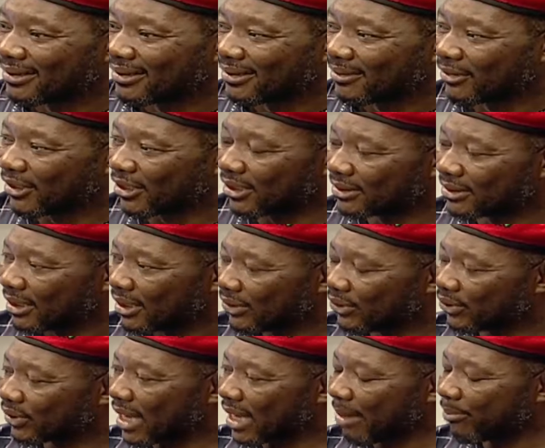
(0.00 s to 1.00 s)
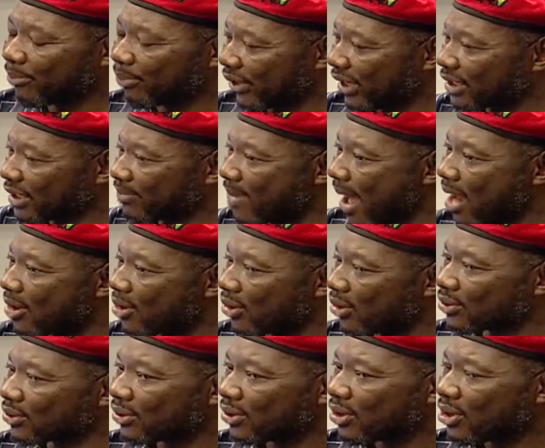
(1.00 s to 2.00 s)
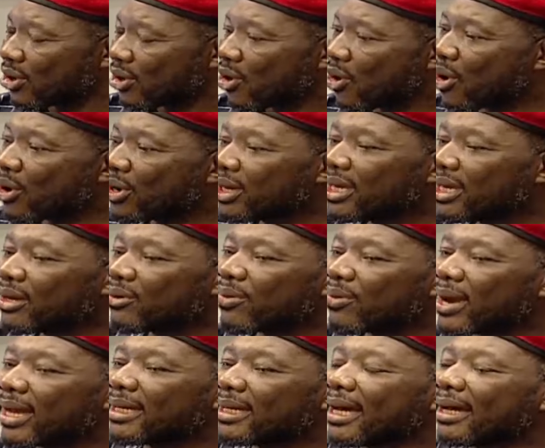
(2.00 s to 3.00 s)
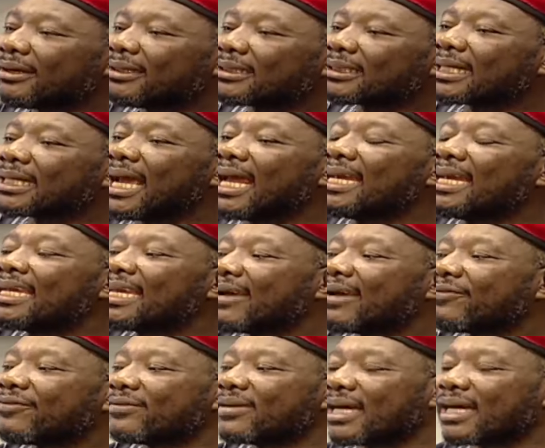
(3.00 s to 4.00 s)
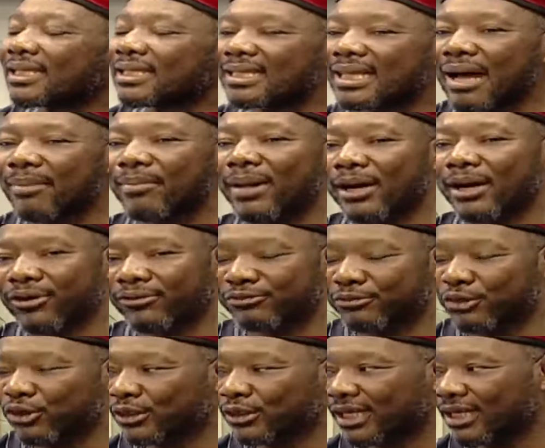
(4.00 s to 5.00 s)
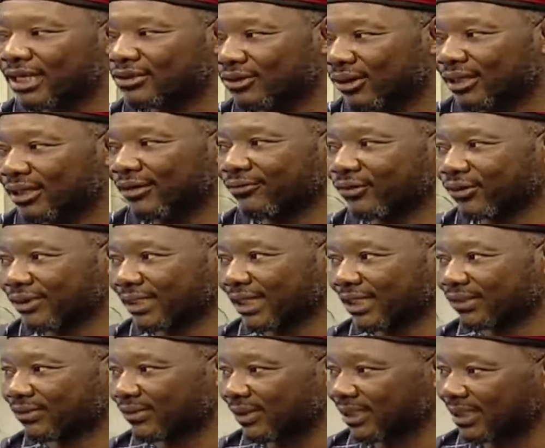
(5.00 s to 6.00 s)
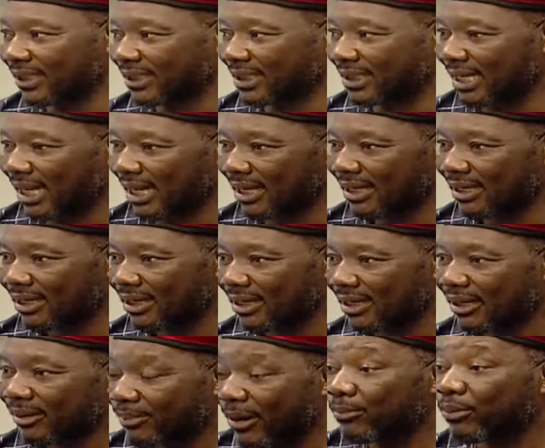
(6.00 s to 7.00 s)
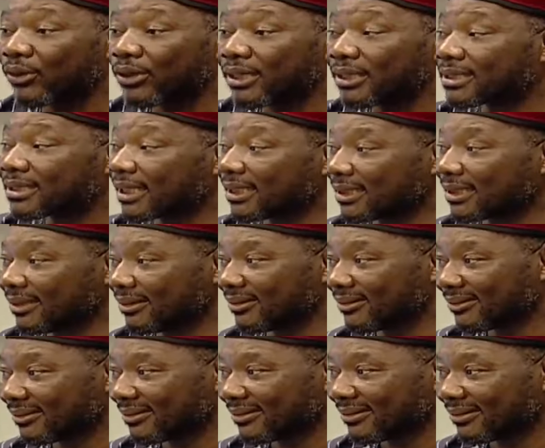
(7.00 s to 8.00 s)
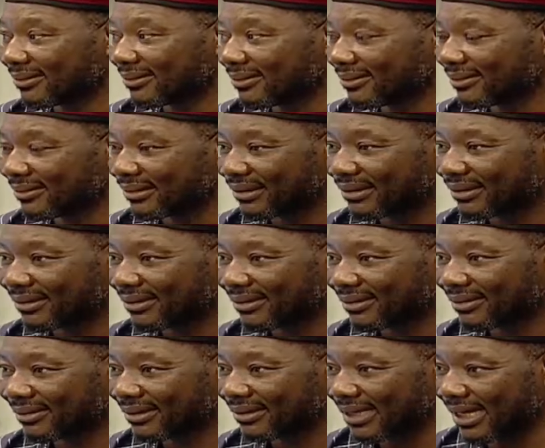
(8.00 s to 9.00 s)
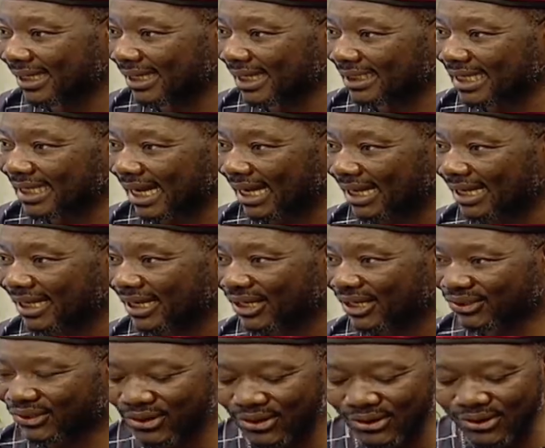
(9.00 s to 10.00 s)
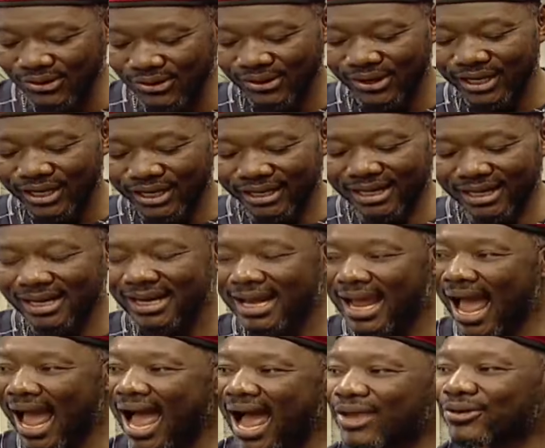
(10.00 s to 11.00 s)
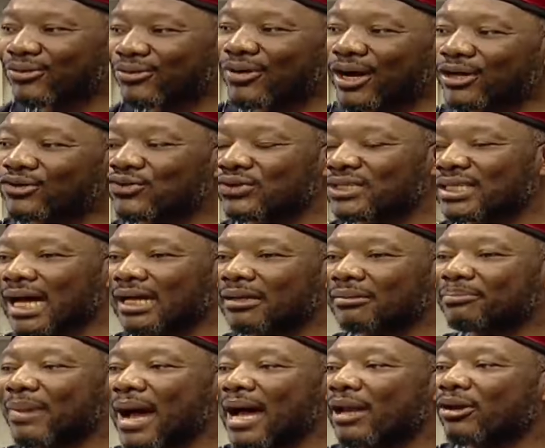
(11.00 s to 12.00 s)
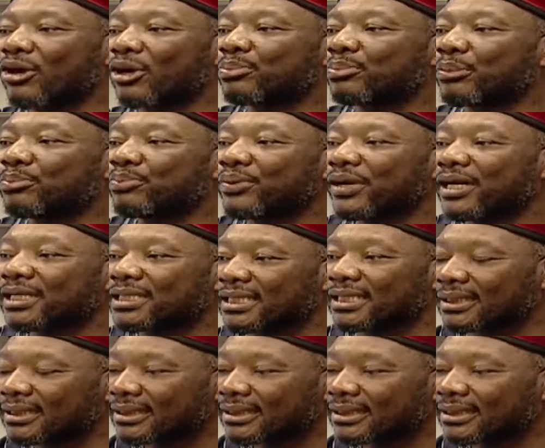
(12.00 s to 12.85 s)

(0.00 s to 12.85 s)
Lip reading: Because you can print ballot only when there is a definite number of voters on the voters register per polling station. And yes, sir. So how are you going to start ballot preparation,